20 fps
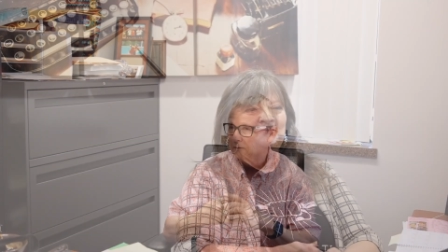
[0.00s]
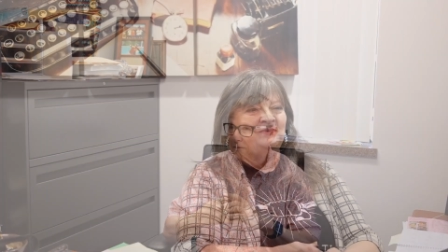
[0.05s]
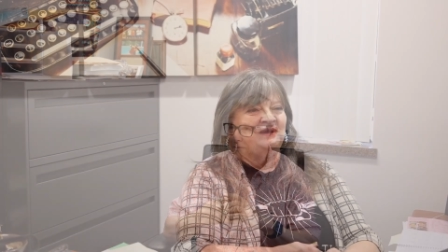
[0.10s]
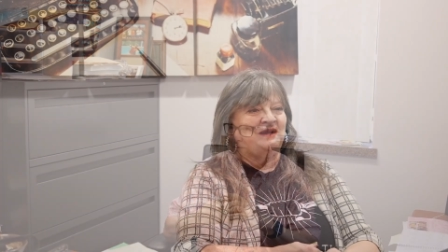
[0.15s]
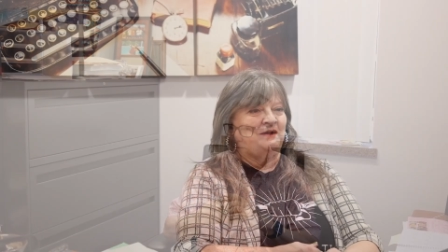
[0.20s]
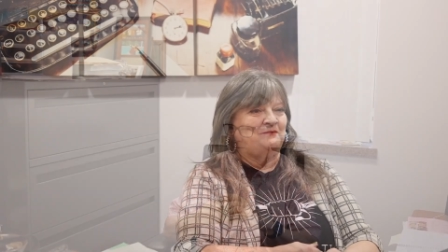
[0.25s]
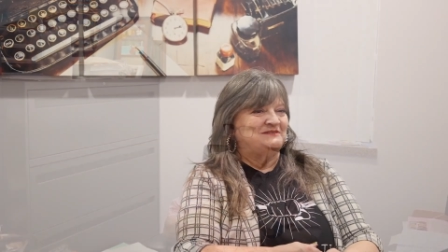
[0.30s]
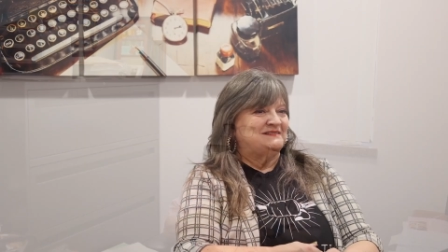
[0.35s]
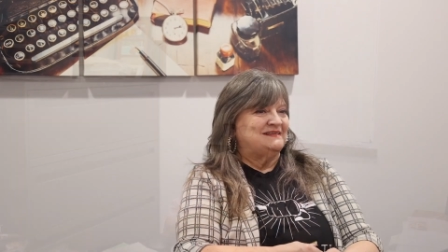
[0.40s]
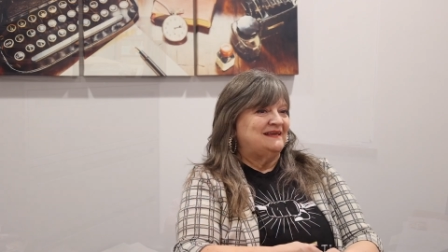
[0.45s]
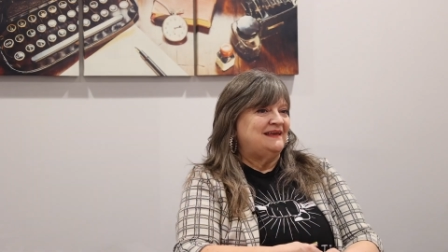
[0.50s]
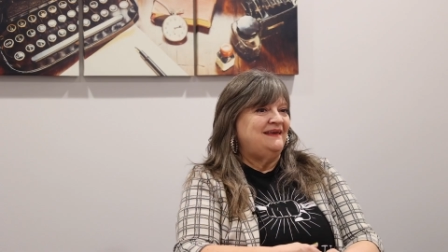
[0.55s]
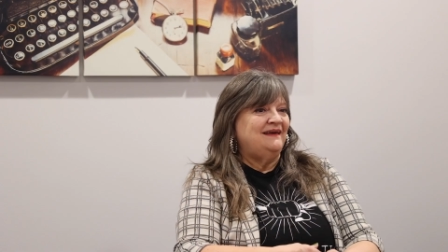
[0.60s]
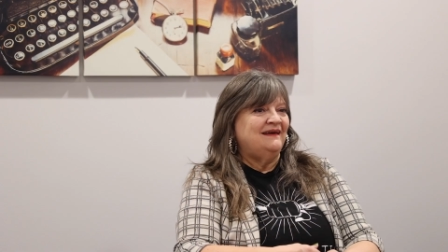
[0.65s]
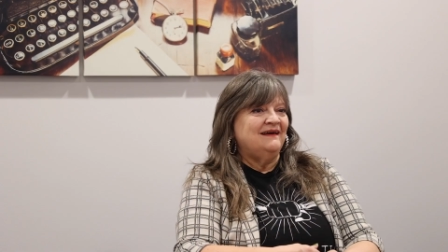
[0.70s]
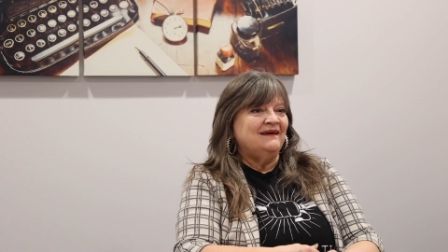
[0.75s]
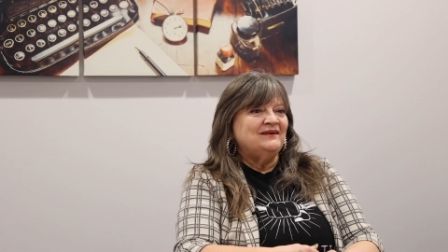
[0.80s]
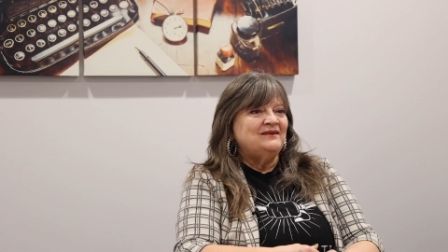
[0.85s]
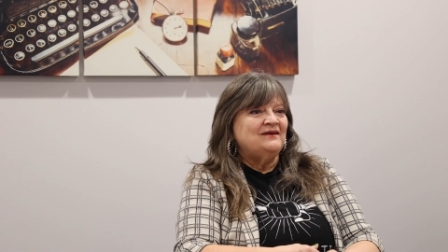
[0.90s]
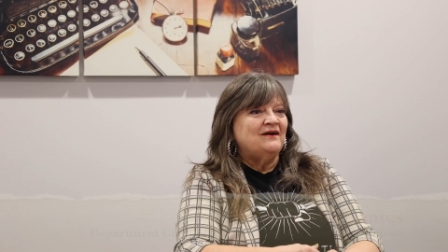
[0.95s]
When I was a
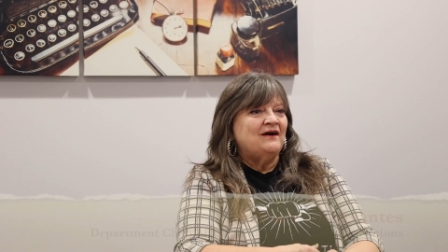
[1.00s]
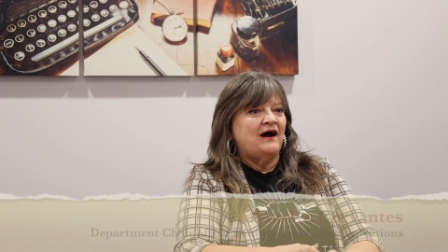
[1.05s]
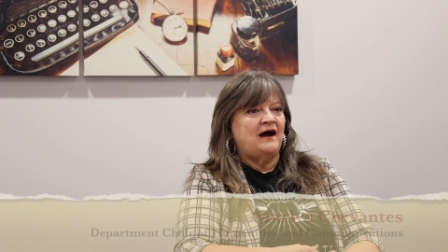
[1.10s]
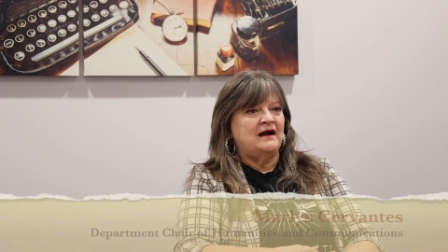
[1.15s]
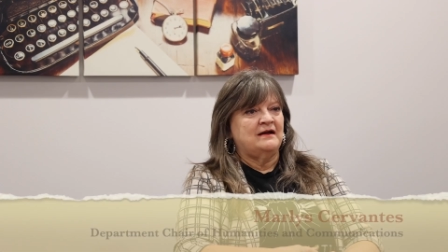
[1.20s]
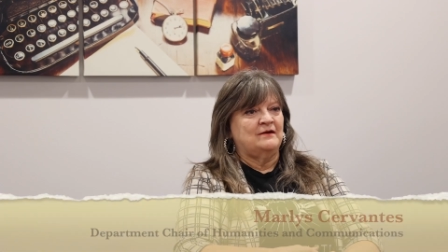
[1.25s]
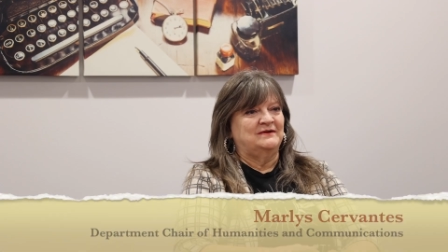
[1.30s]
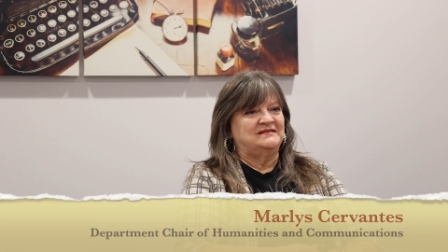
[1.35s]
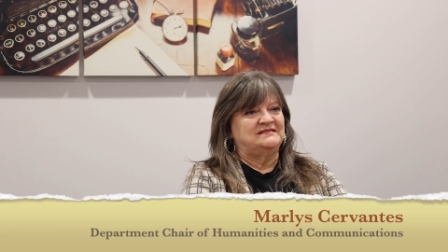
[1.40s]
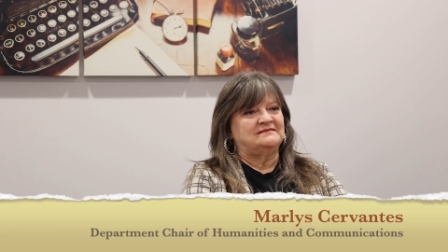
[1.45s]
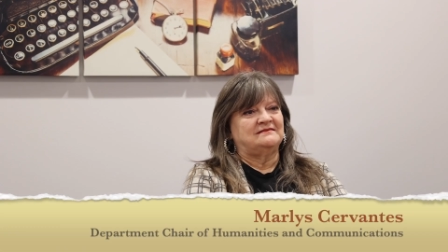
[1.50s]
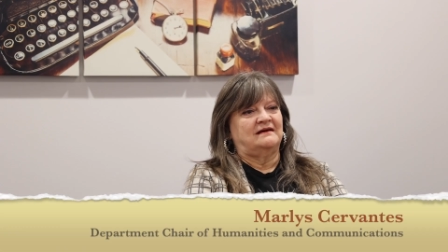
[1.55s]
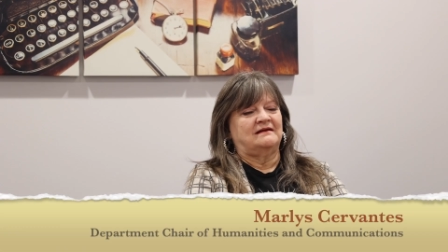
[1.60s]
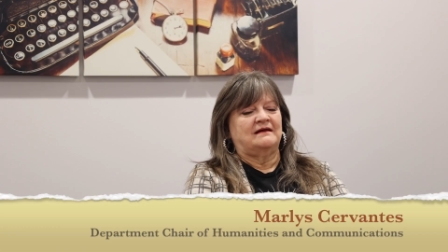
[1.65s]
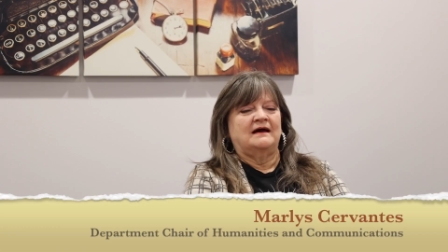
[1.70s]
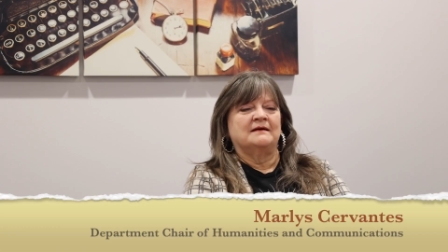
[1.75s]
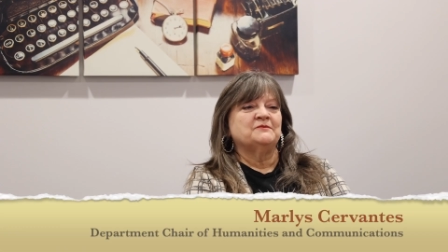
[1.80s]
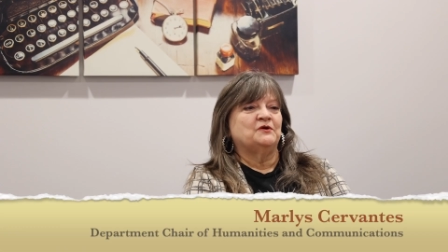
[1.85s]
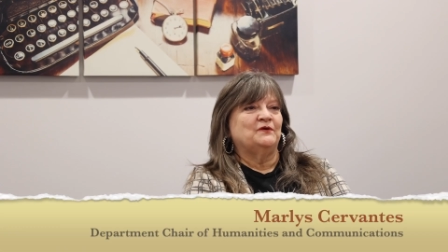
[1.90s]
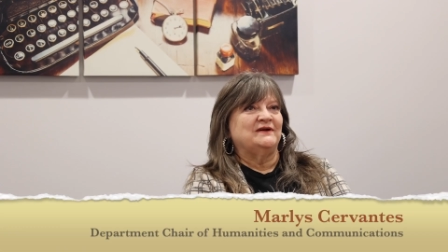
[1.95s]
kid, I always thought,
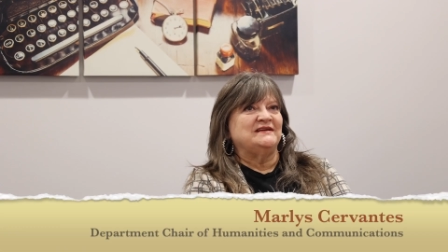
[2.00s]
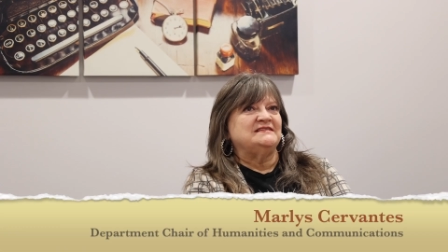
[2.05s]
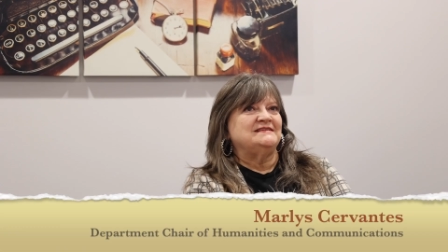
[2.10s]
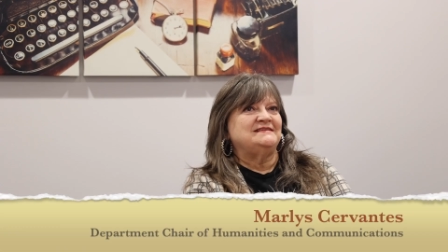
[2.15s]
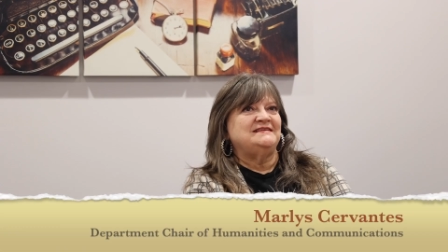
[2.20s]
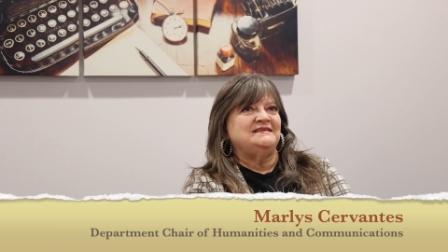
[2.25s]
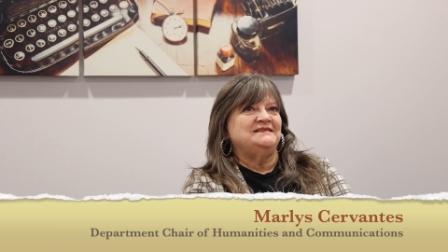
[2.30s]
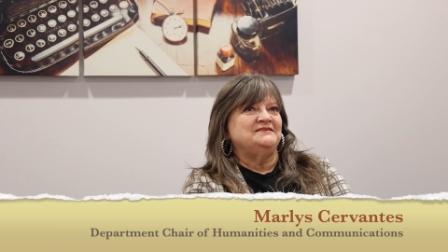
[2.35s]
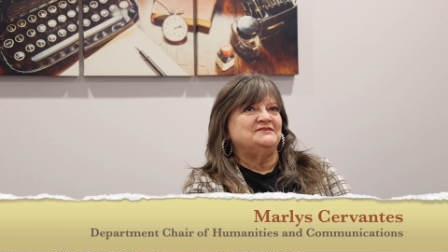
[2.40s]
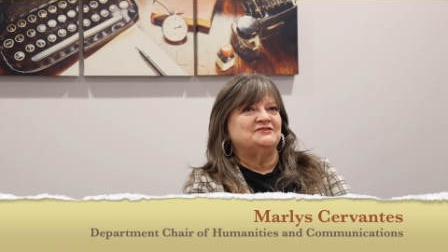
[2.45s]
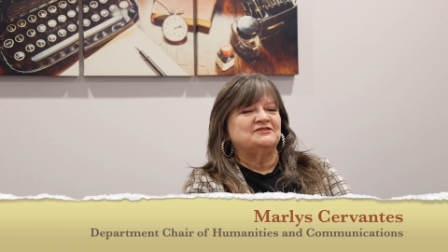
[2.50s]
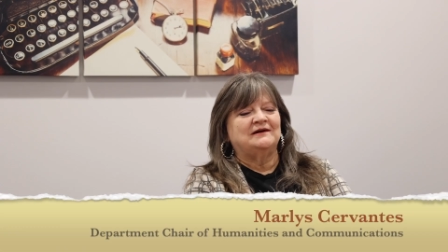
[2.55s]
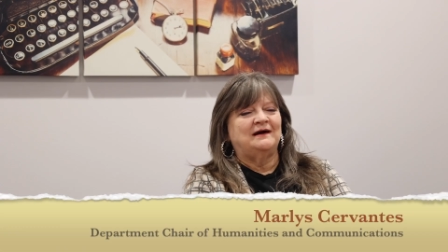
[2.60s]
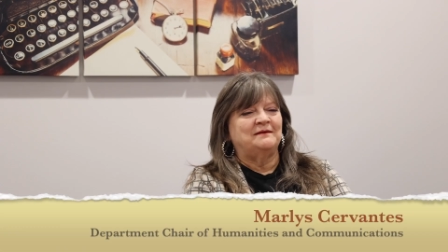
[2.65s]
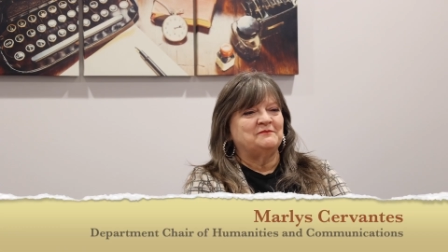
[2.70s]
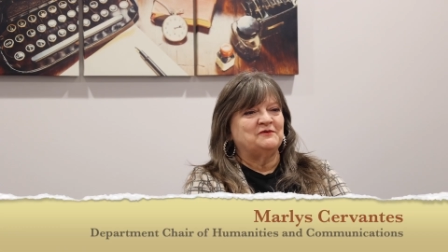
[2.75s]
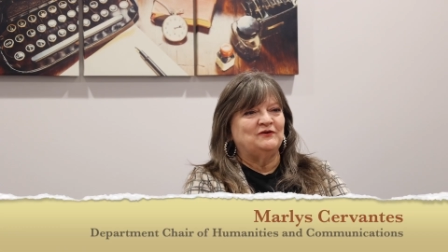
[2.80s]
I'm going to teach,